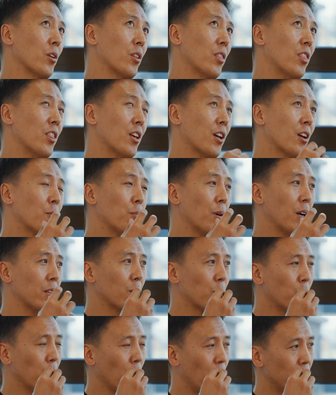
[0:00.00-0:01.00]
Thing about
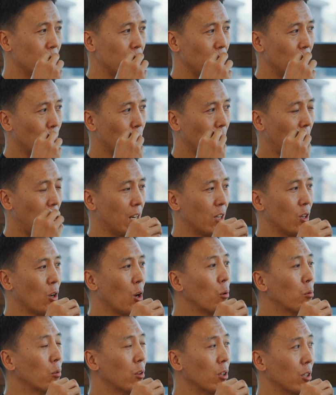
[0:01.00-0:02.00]
the blockchain, what I
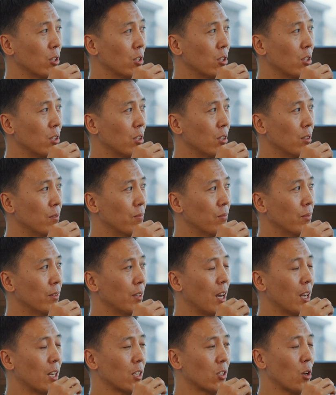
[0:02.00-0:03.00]
noticed
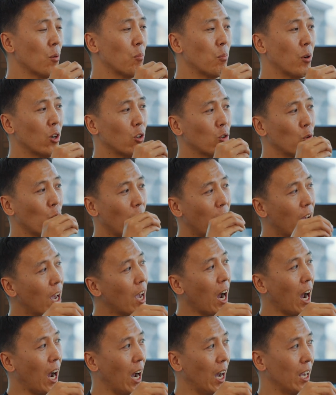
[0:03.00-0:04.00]
that compared to
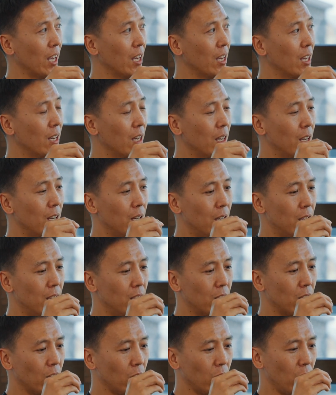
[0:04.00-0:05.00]
AI
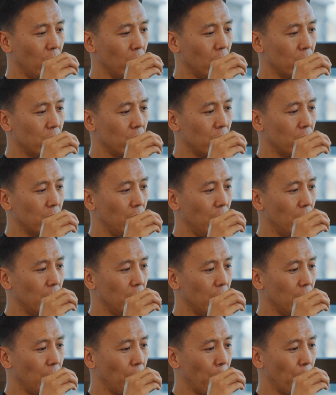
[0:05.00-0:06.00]
technologies, that